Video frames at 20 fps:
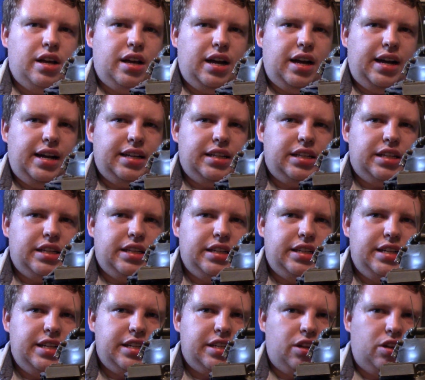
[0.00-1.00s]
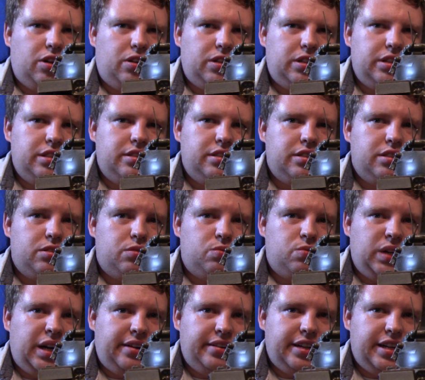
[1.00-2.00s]
as this hole,
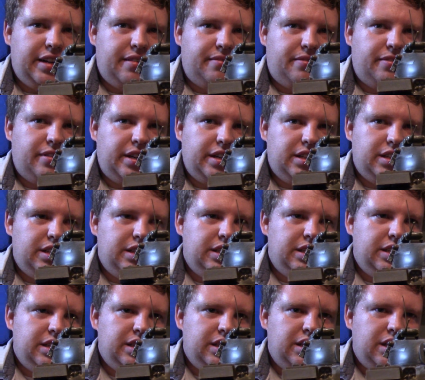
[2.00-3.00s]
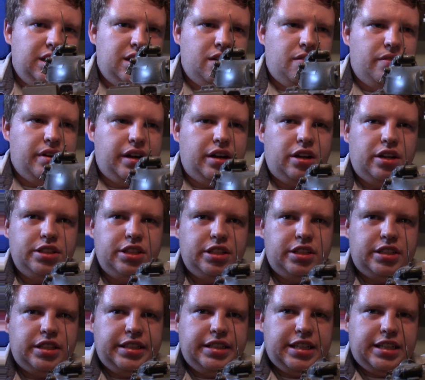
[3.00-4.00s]
rounded in front. We can also
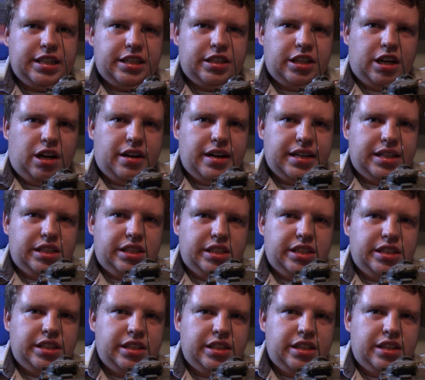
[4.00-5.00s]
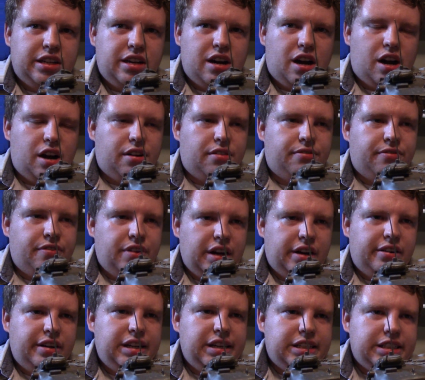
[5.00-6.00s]
see that the turrets are
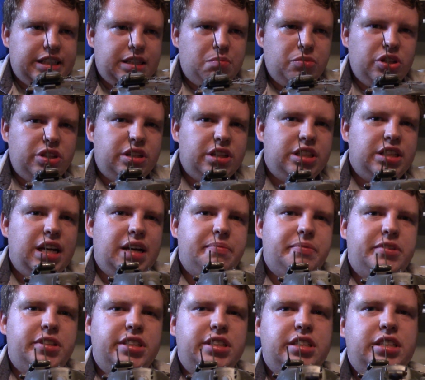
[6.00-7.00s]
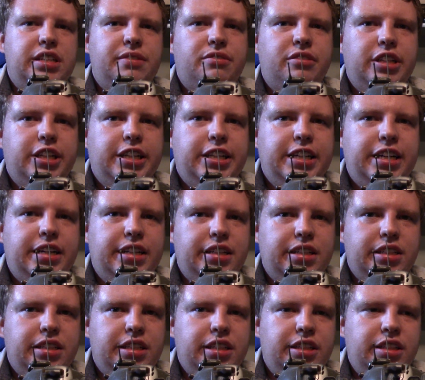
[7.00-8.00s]
very similar in shape, just different
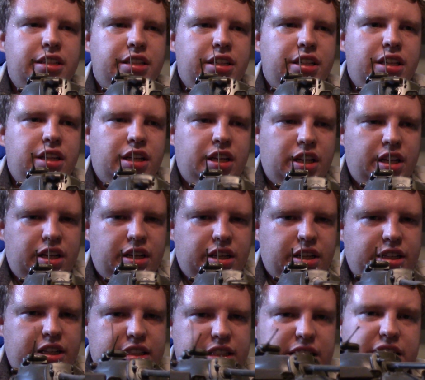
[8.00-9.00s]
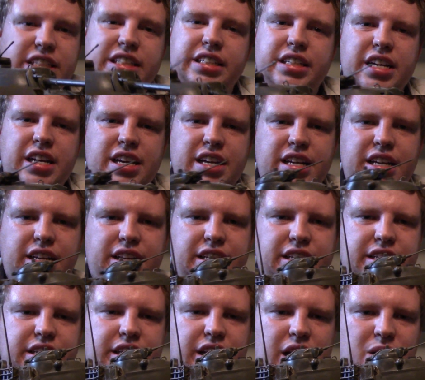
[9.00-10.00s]
guns. Because this
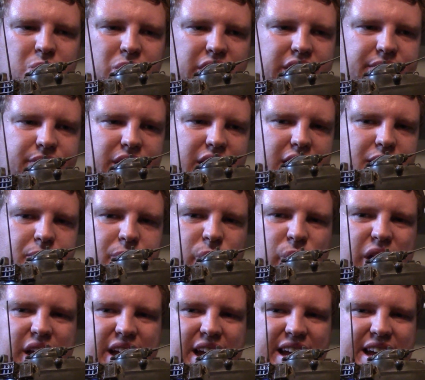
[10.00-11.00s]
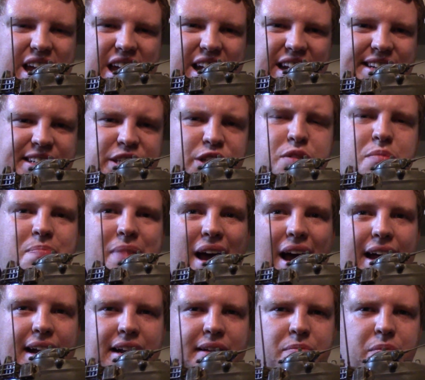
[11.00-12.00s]
is, I believe, an M48A2
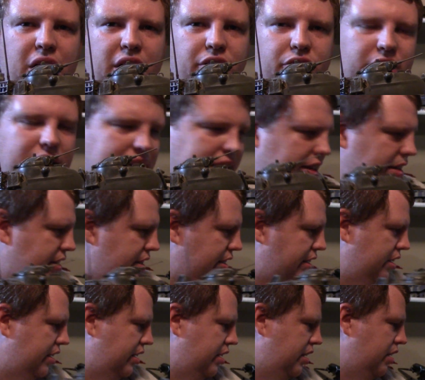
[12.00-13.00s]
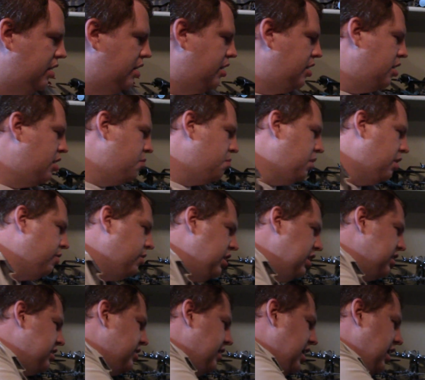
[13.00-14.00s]
Patton model kit. But
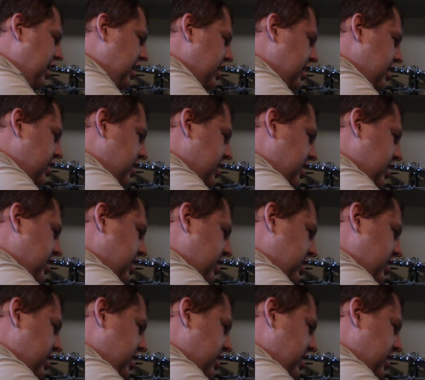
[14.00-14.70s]
we're trying to just